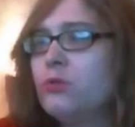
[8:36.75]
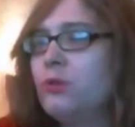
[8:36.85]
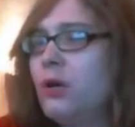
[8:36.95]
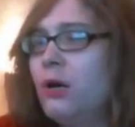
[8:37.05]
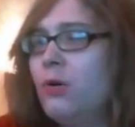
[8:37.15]

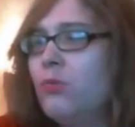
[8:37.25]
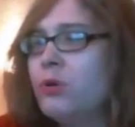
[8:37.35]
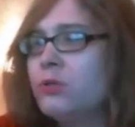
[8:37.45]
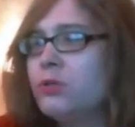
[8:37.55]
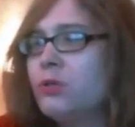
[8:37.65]
uh, what
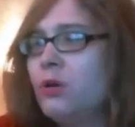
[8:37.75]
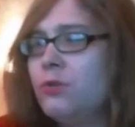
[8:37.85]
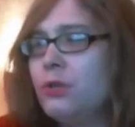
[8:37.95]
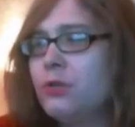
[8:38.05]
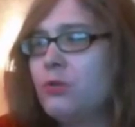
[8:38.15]
is it called,
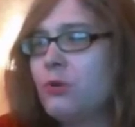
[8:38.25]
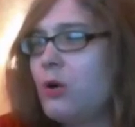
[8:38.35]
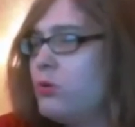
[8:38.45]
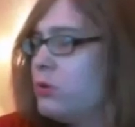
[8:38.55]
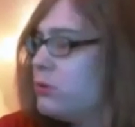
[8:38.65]
the
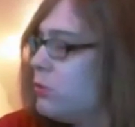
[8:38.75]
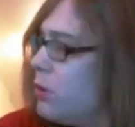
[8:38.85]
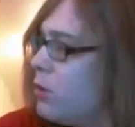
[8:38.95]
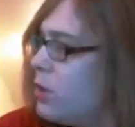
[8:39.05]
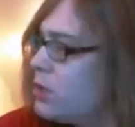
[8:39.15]
Cro
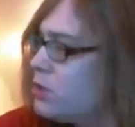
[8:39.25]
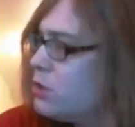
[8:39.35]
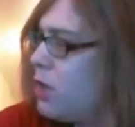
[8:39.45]
Croatian?